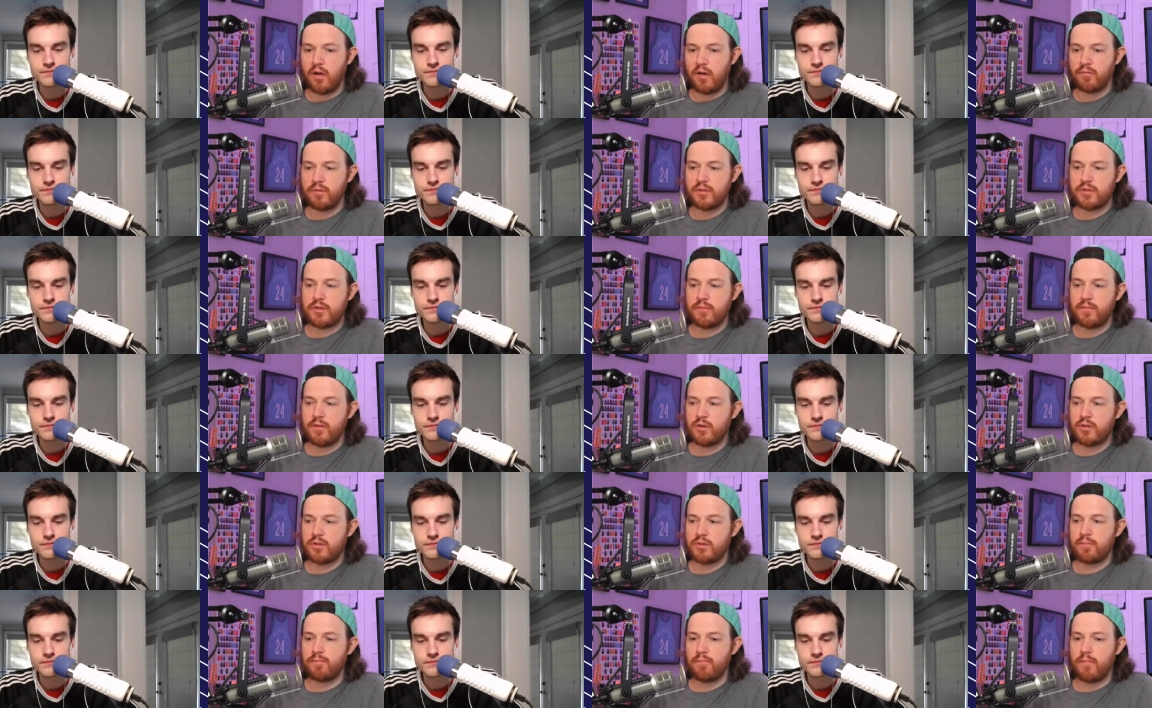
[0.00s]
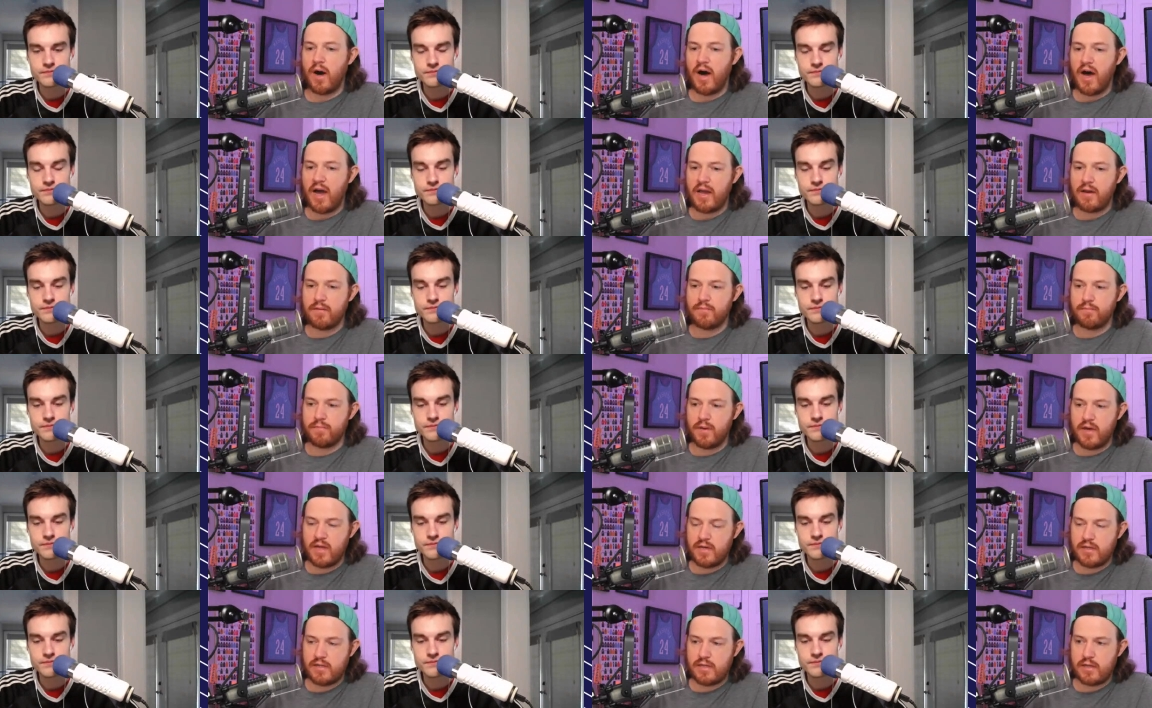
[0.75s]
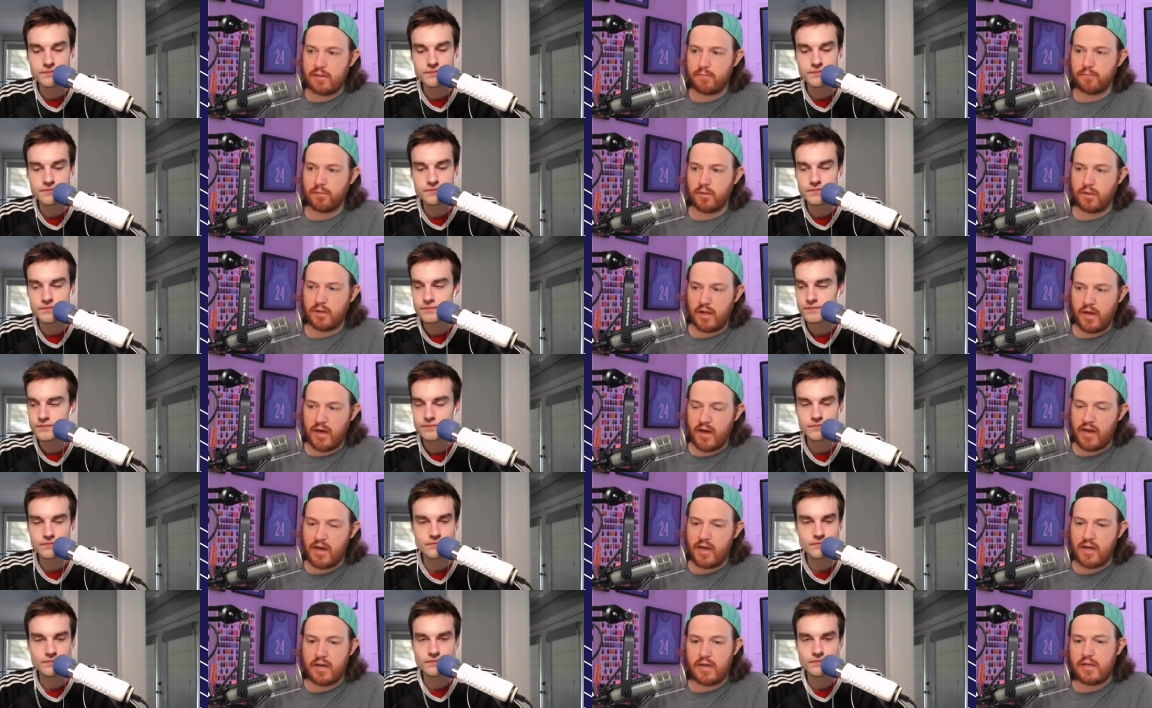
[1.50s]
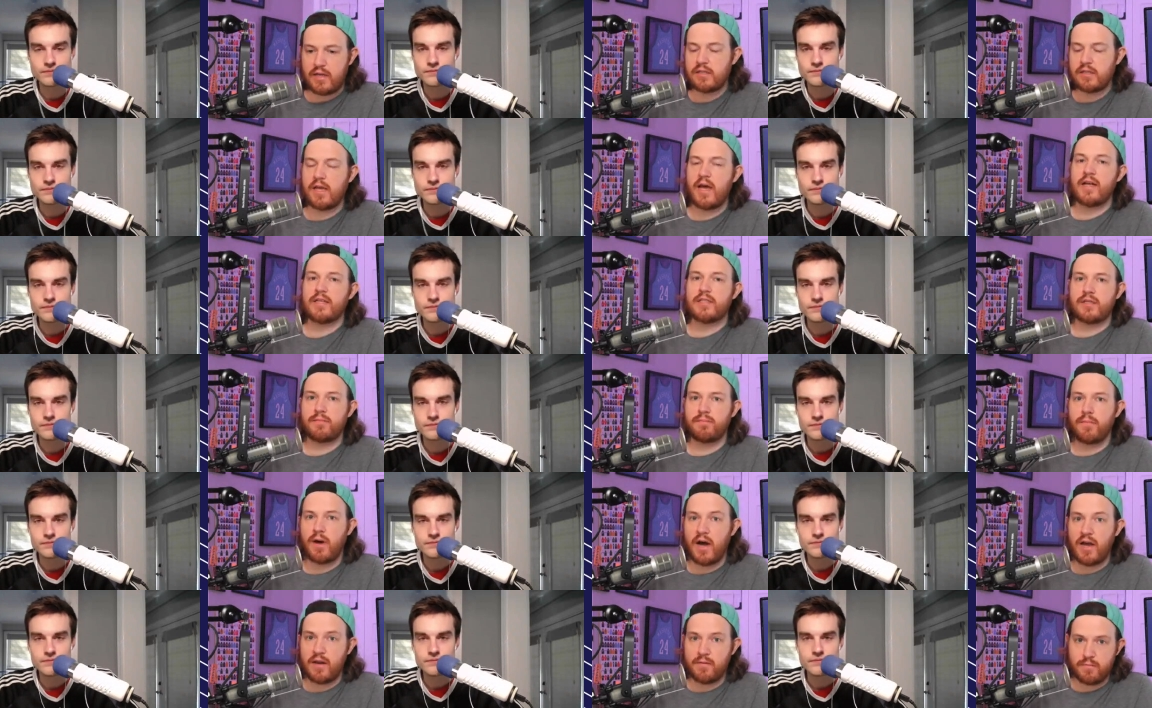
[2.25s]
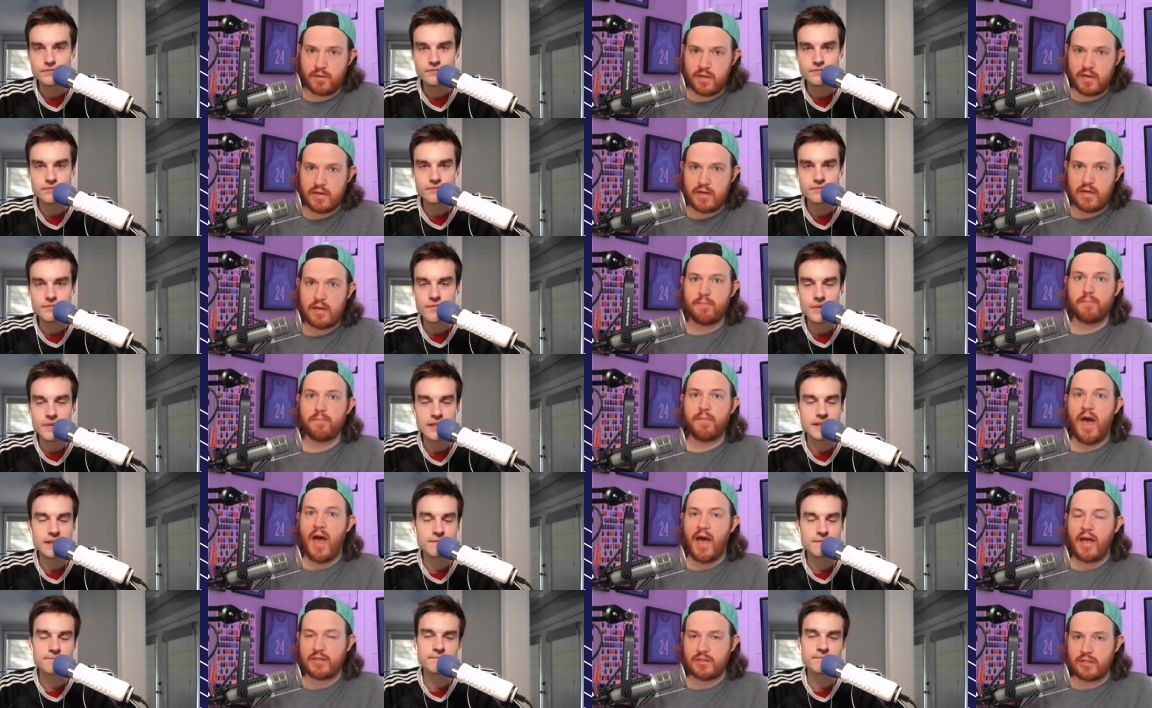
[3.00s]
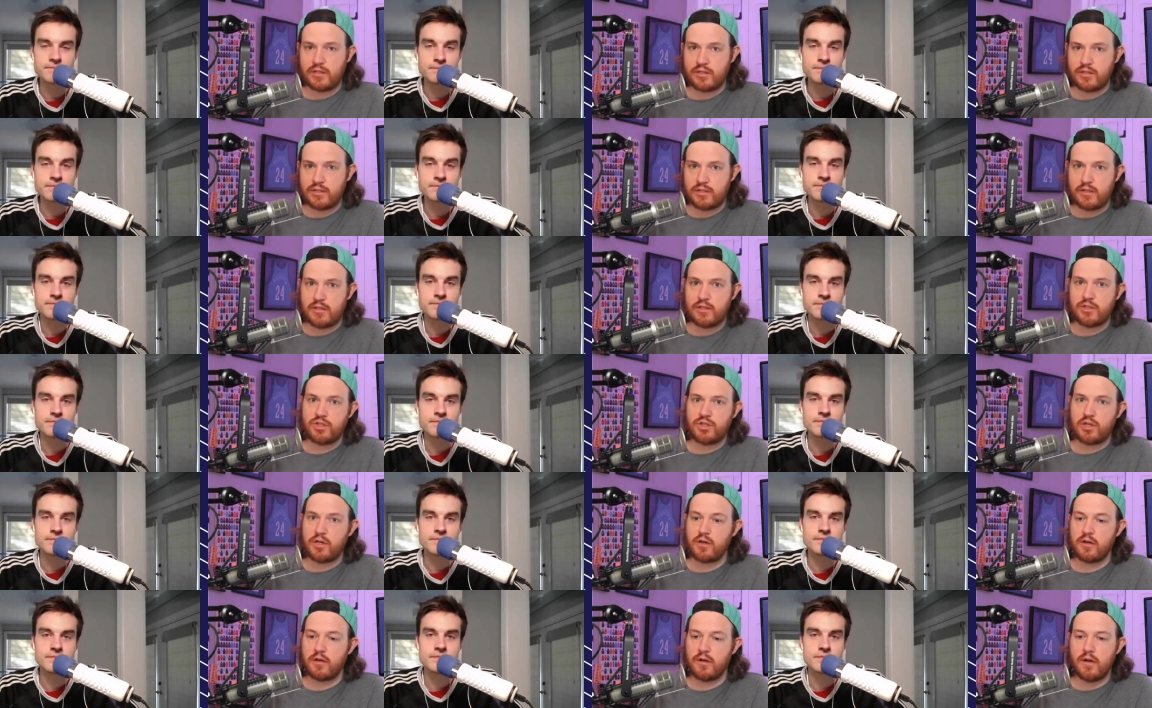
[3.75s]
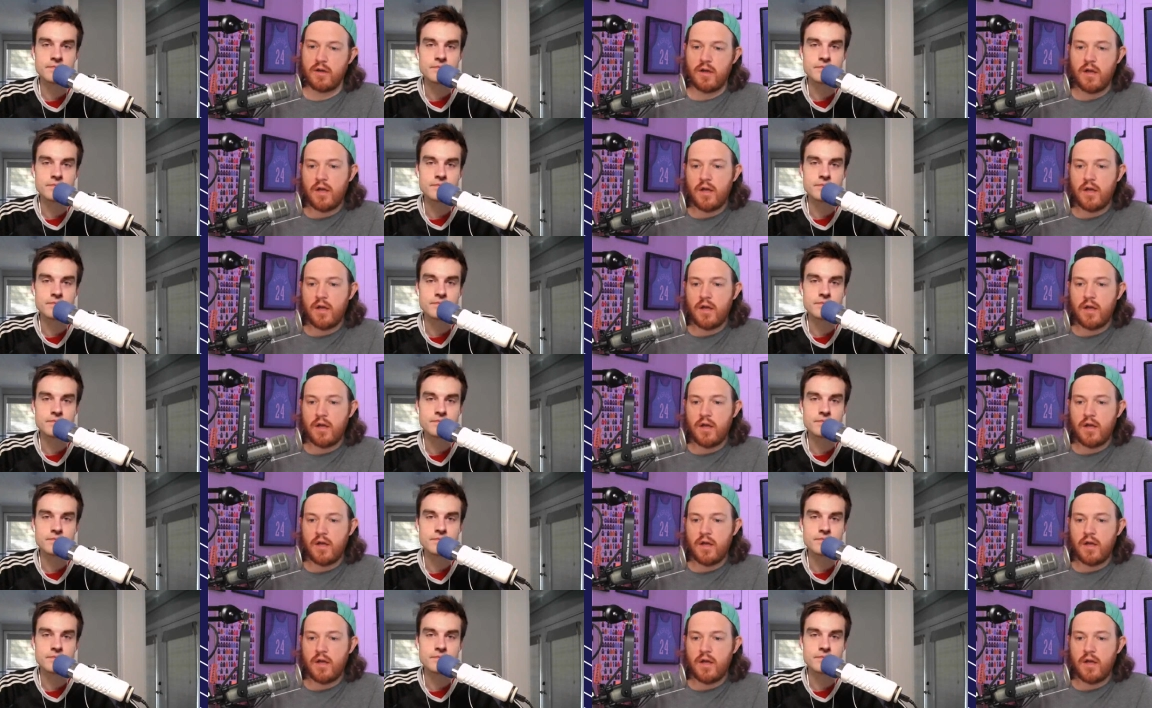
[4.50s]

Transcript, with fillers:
Speaker 1: It was the most mind-bending play, and he's had some mind-bending passes this year,